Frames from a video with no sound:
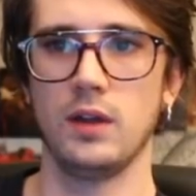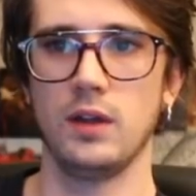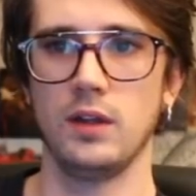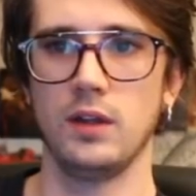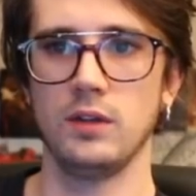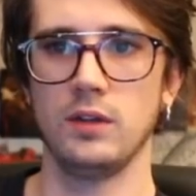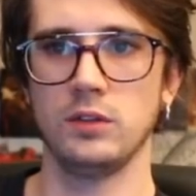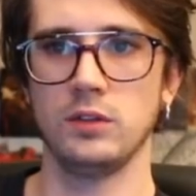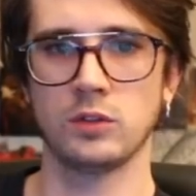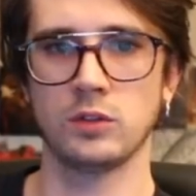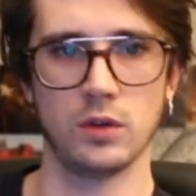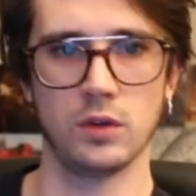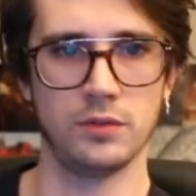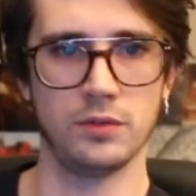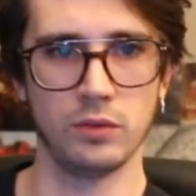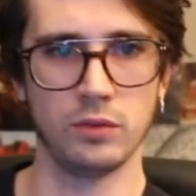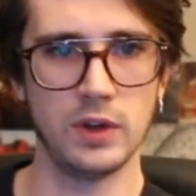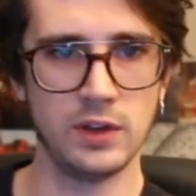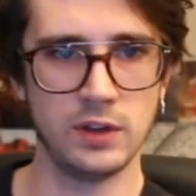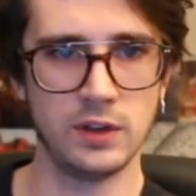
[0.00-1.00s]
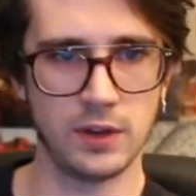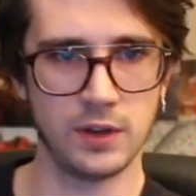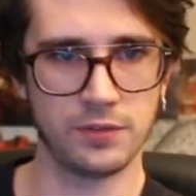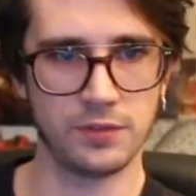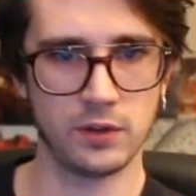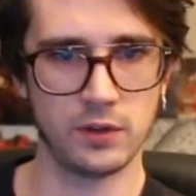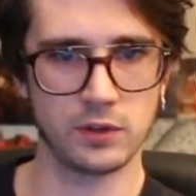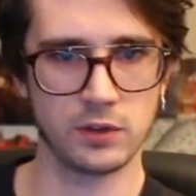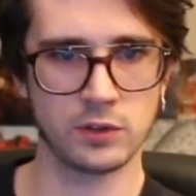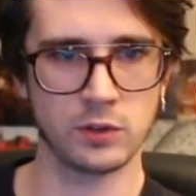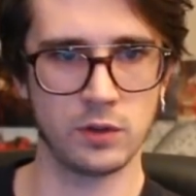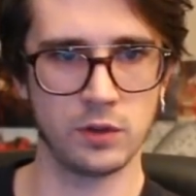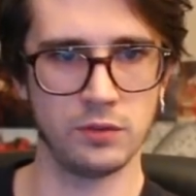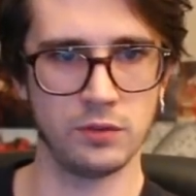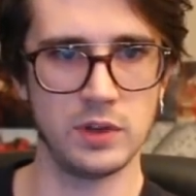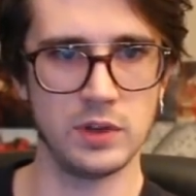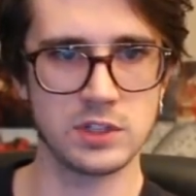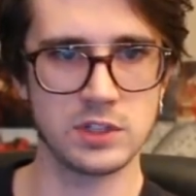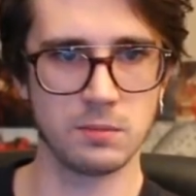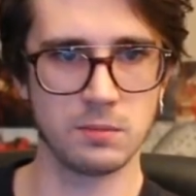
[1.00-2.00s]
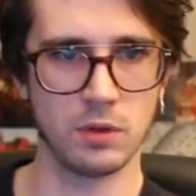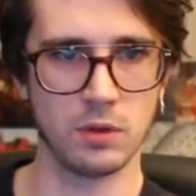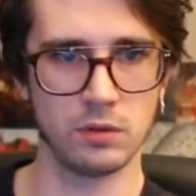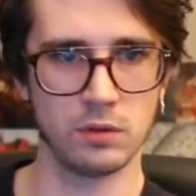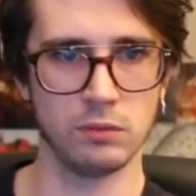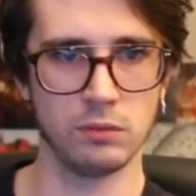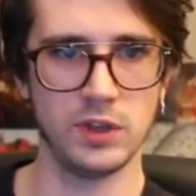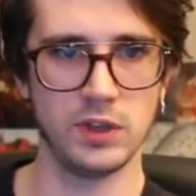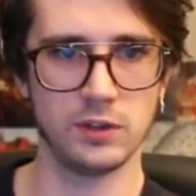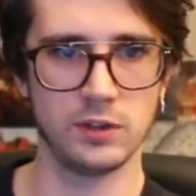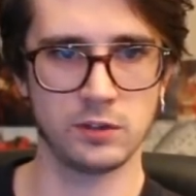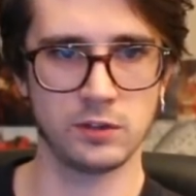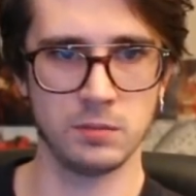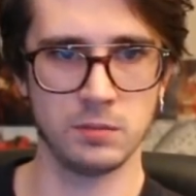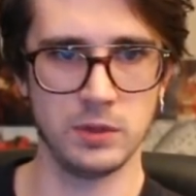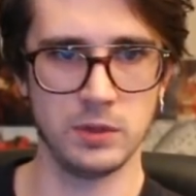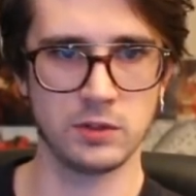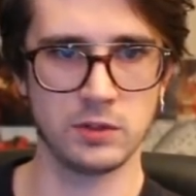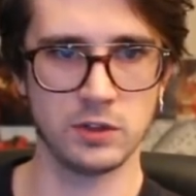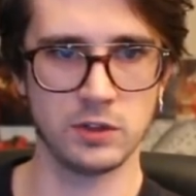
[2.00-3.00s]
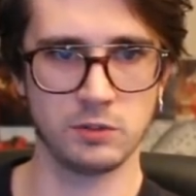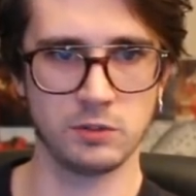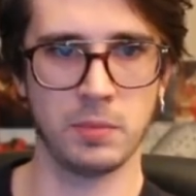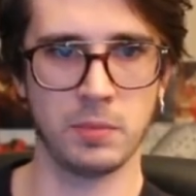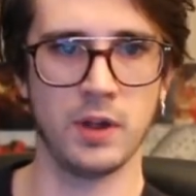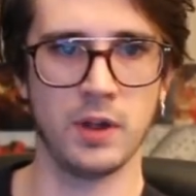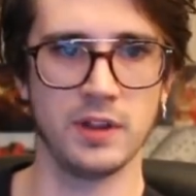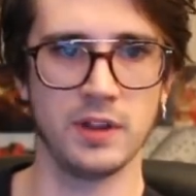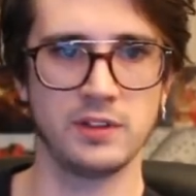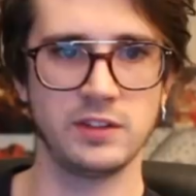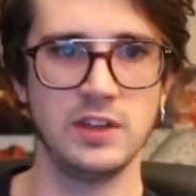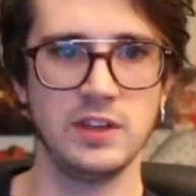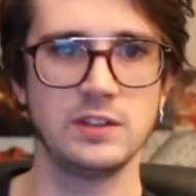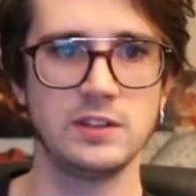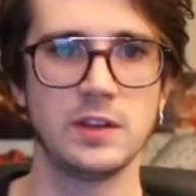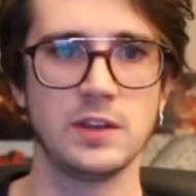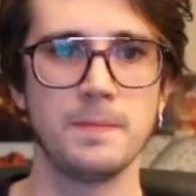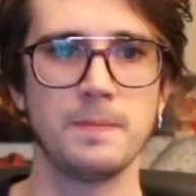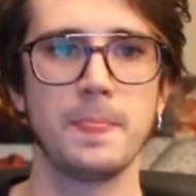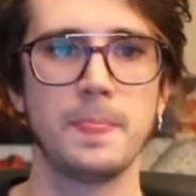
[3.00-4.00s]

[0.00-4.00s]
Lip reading: sort of different sort of reasonable redistributionist policies.